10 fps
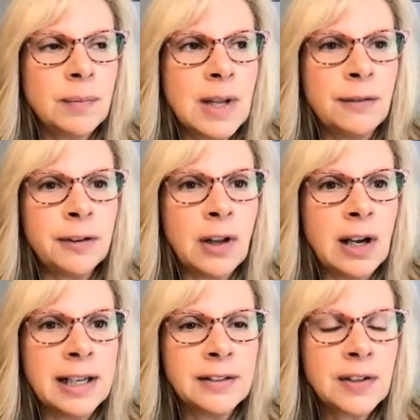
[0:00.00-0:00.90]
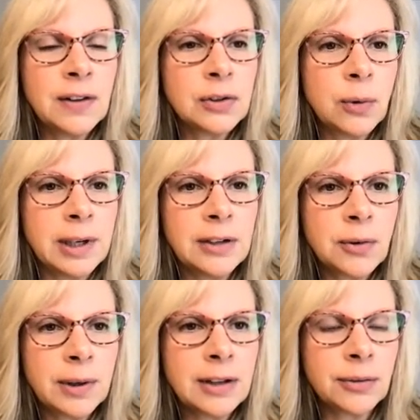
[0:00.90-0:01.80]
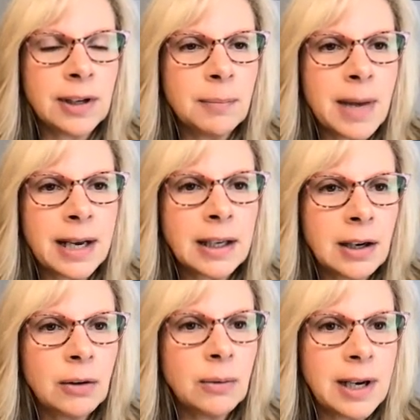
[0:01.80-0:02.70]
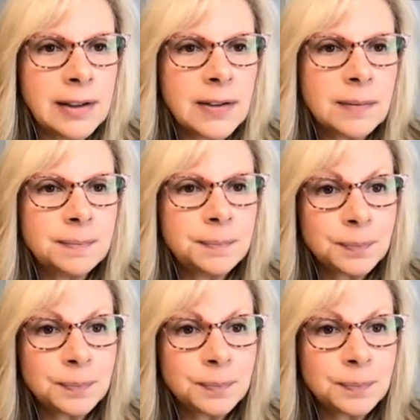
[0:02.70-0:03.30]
if aligned to the 2023 Medicare rates.